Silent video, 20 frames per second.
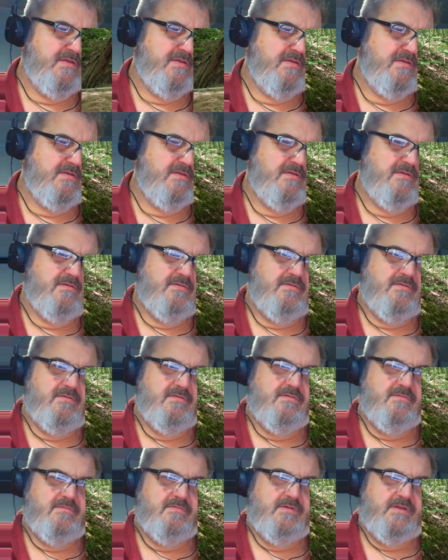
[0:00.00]

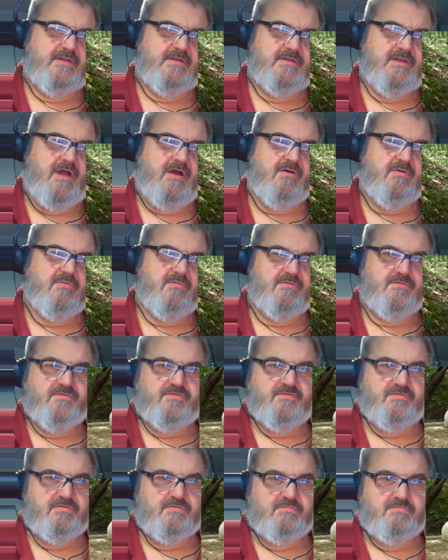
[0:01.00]
And out. Oh,
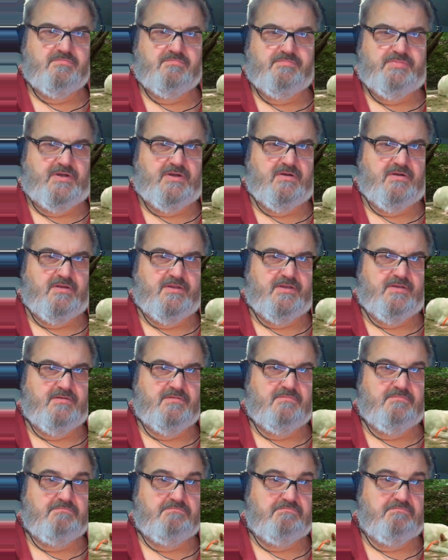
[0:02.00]
Apparently. In
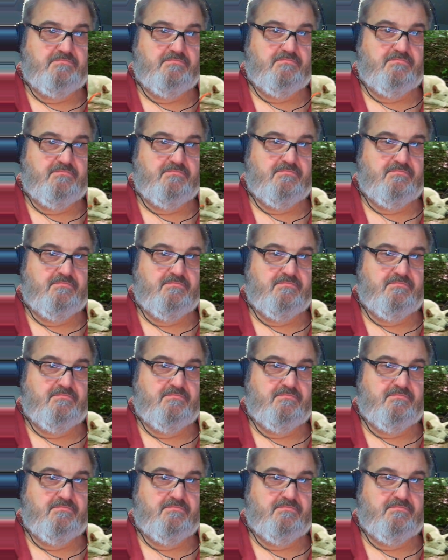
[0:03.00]
my